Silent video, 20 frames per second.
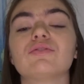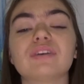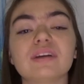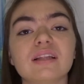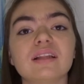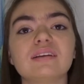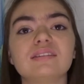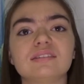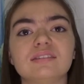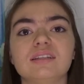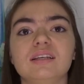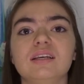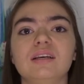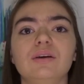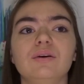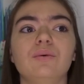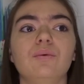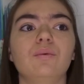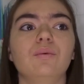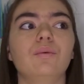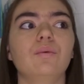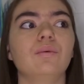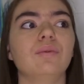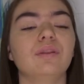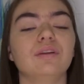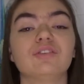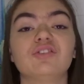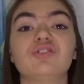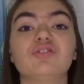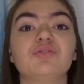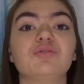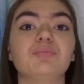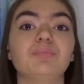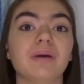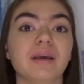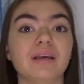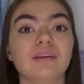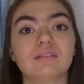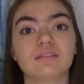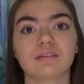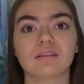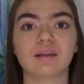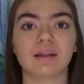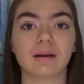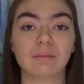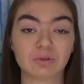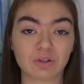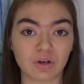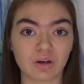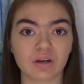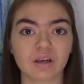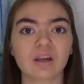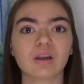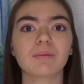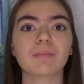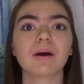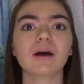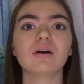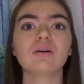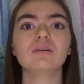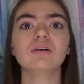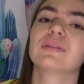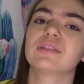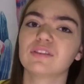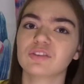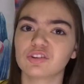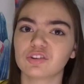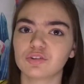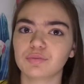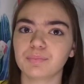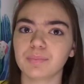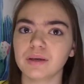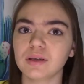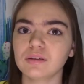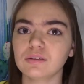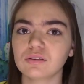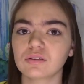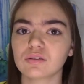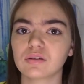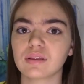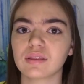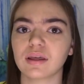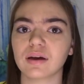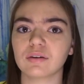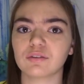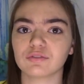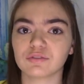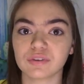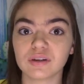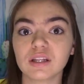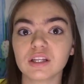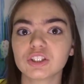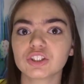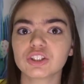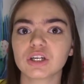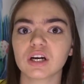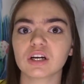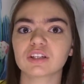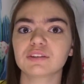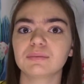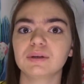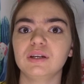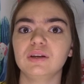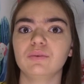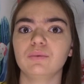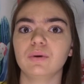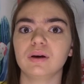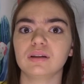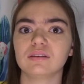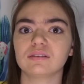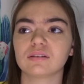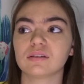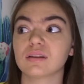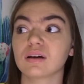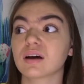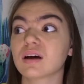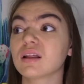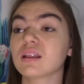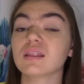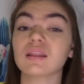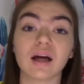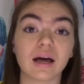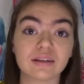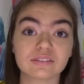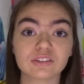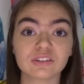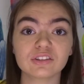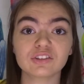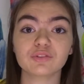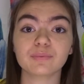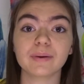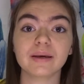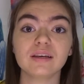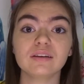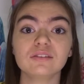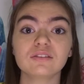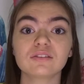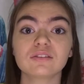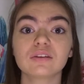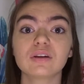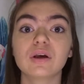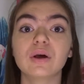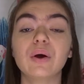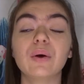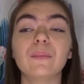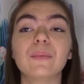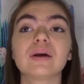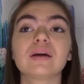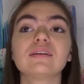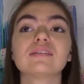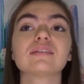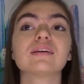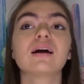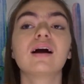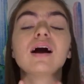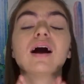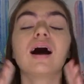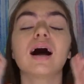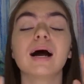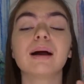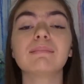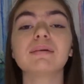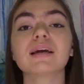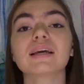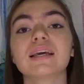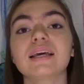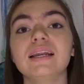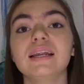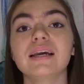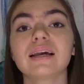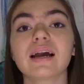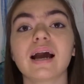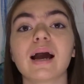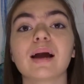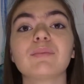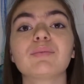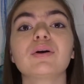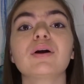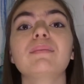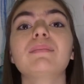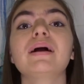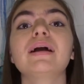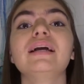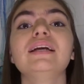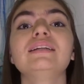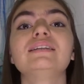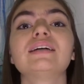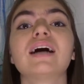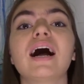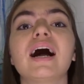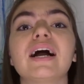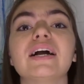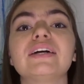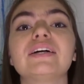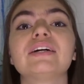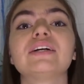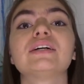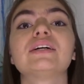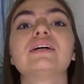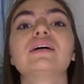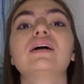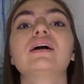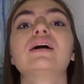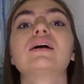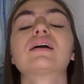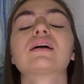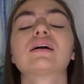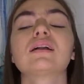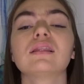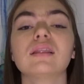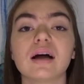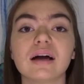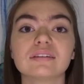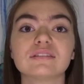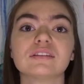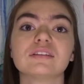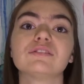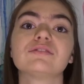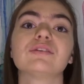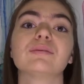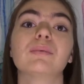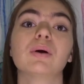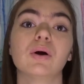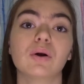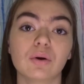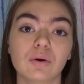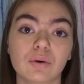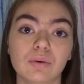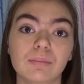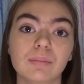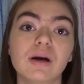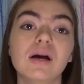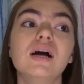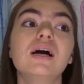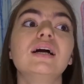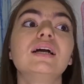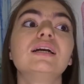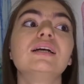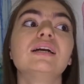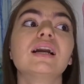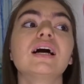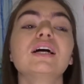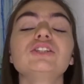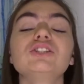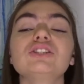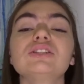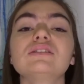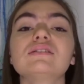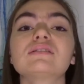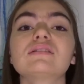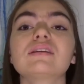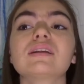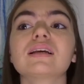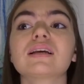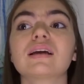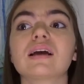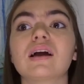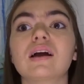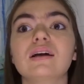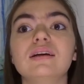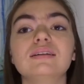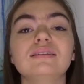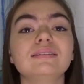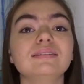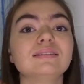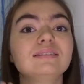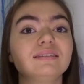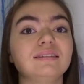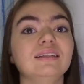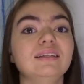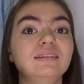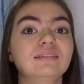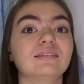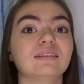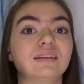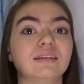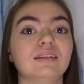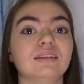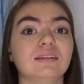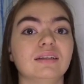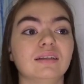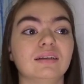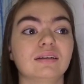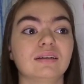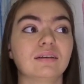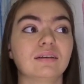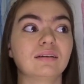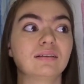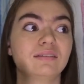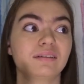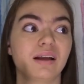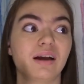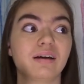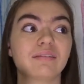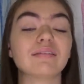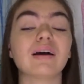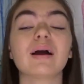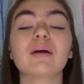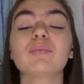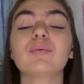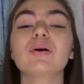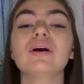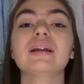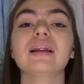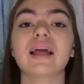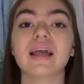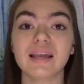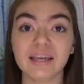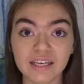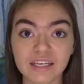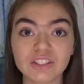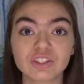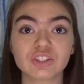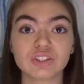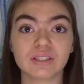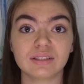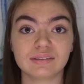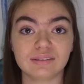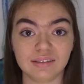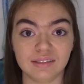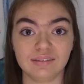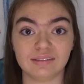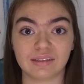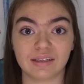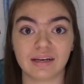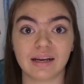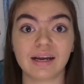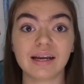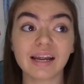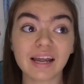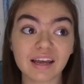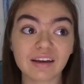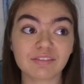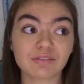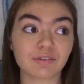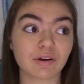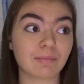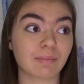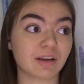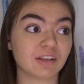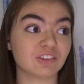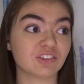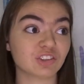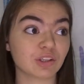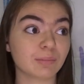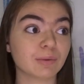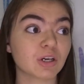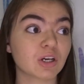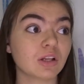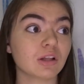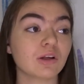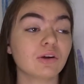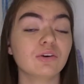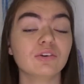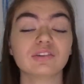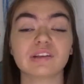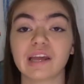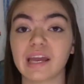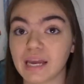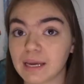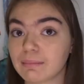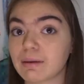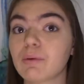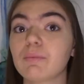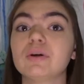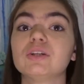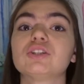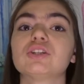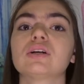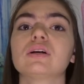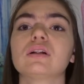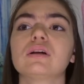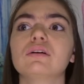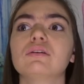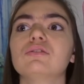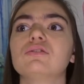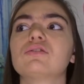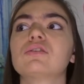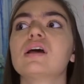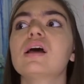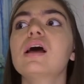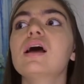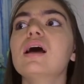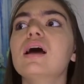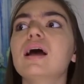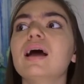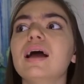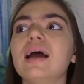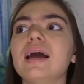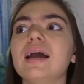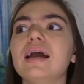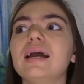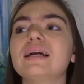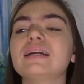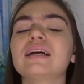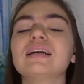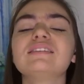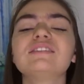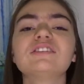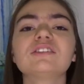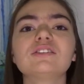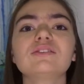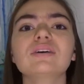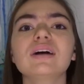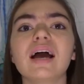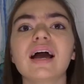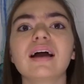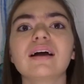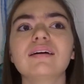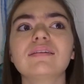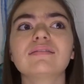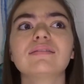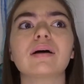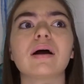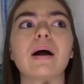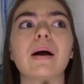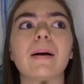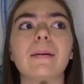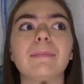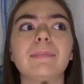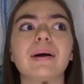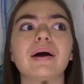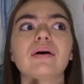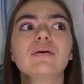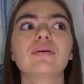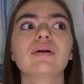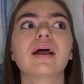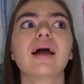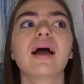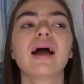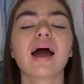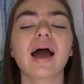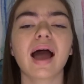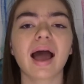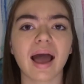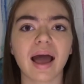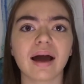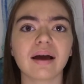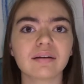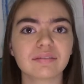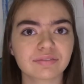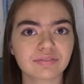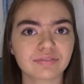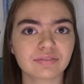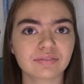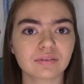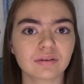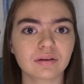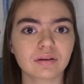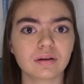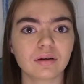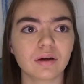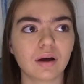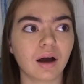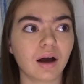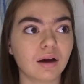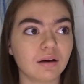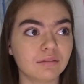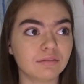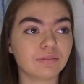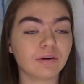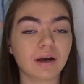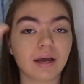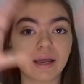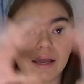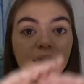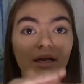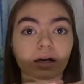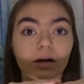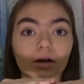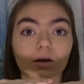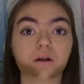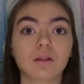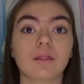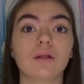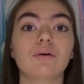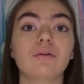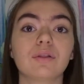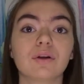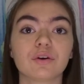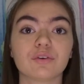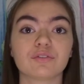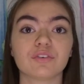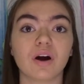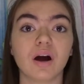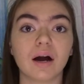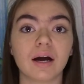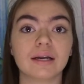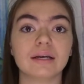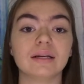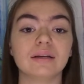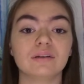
really see the space that I'm talking about. But the space that really shocked me was the closet space because I'm not kidding, I brought my entire closet from home. Not just like season stuff. I brought each season. I have my summer clothes and my winter clothes and I still have about half of a clothing rod